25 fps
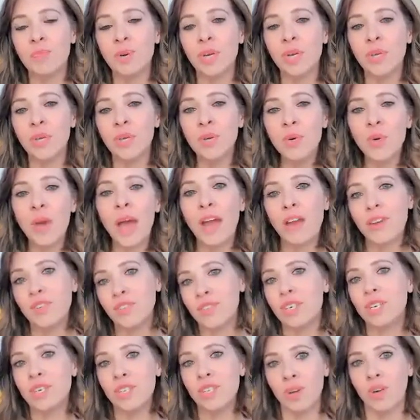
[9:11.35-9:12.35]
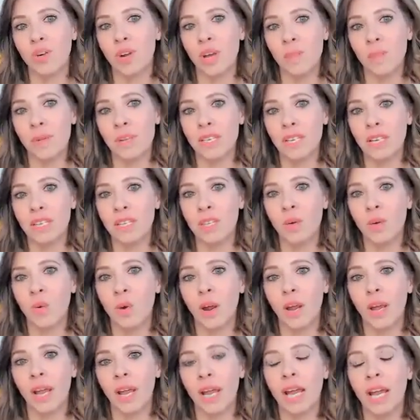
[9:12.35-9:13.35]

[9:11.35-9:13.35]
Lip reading: but you actually showed up and did the work.